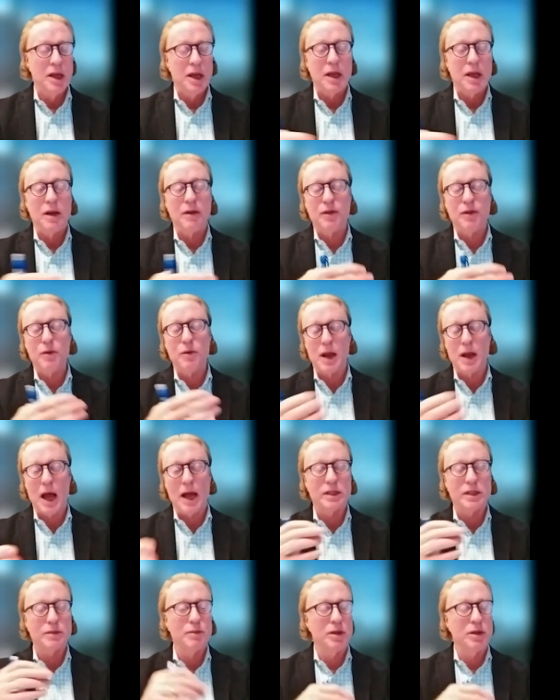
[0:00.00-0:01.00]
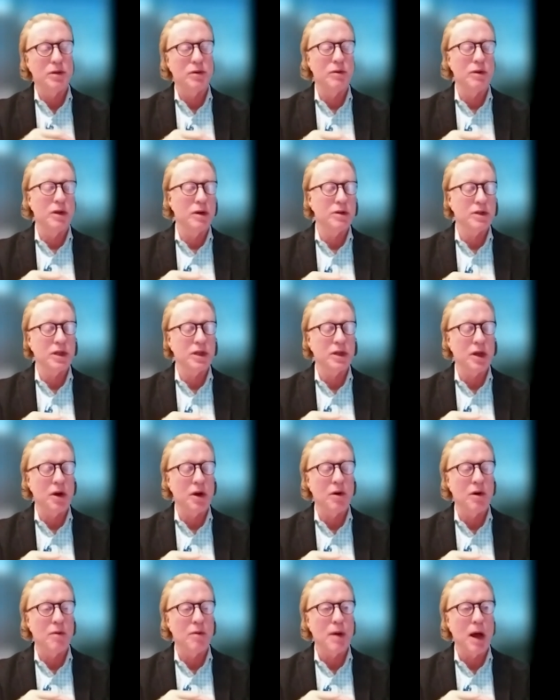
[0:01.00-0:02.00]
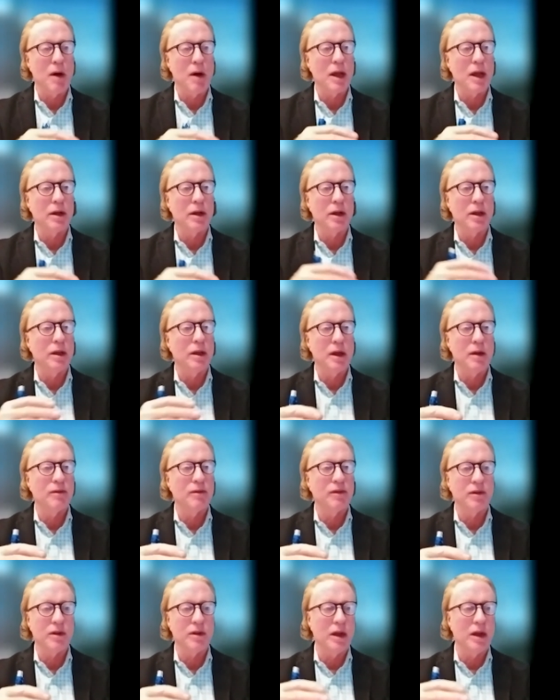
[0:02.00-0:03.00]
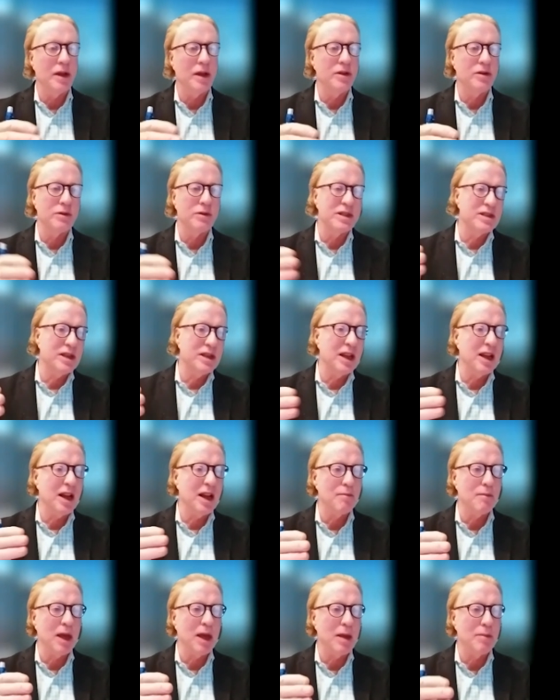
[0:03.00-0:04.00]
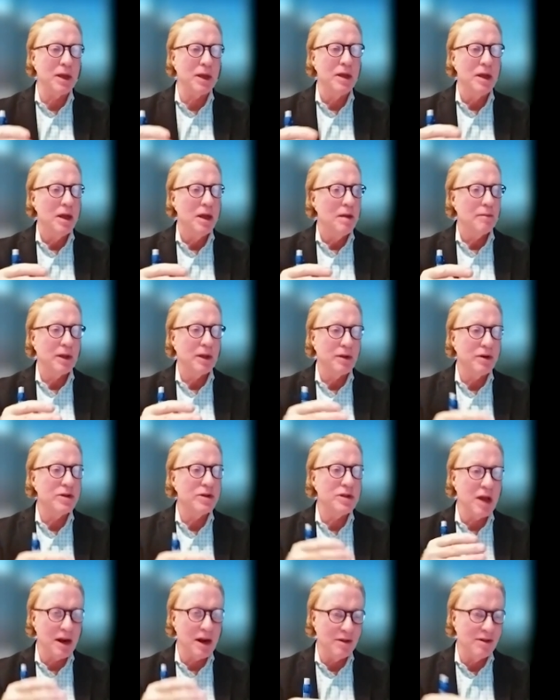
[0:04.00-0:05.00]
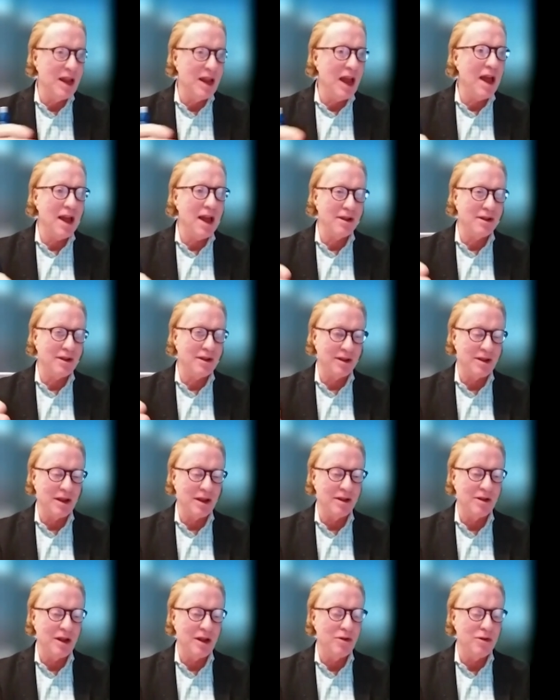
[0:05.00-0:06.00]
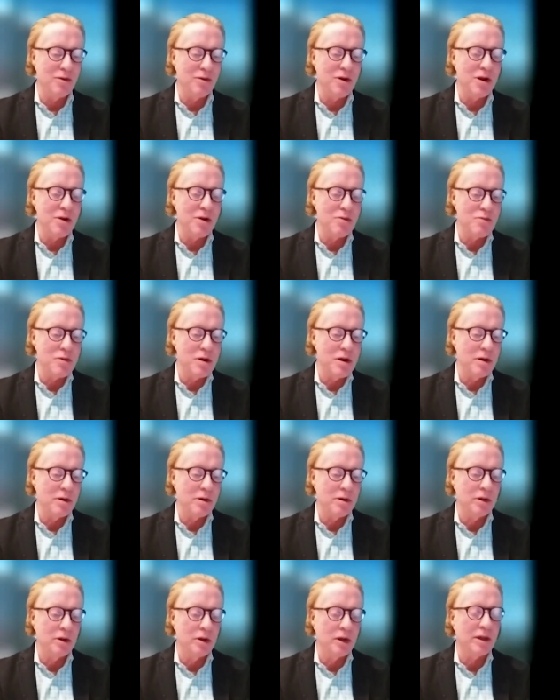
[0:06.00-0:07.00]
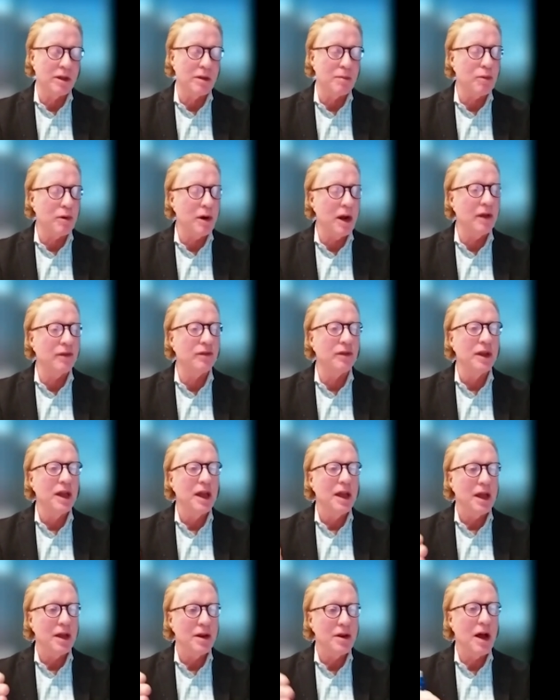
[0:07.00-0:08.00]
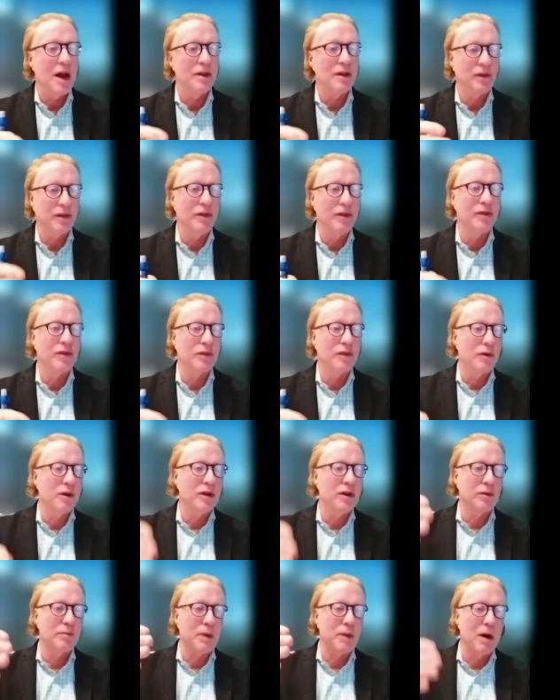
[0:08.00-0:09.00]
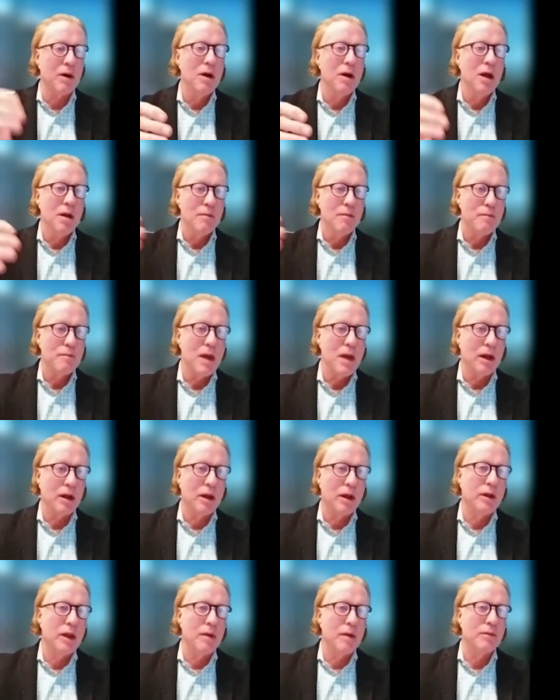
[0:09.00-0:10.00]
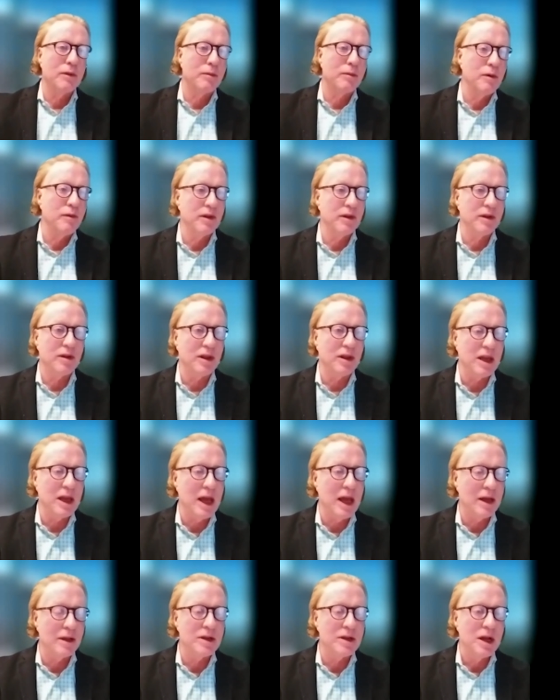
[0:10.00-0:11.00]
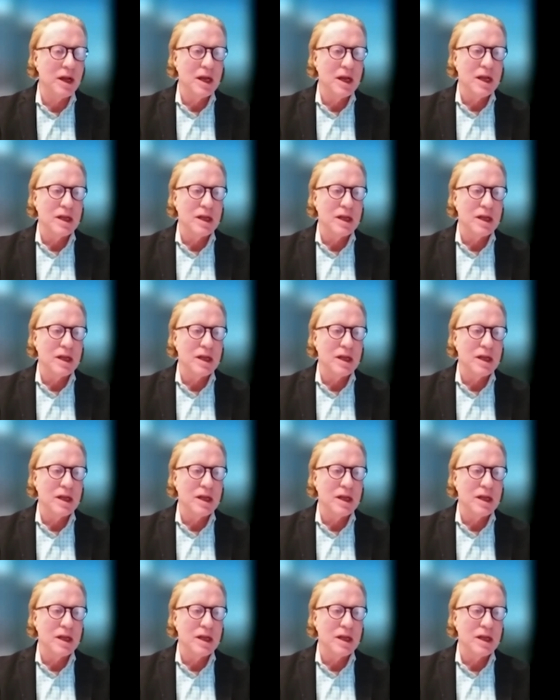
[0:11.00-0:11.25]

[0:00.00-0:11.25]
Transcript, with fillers: And if you had asked me two years ago about L L Ms in the edge, you would say, oh, maybe. But there's not a day to, that you can look at the press and not see stories about L L Ms moving to the edge.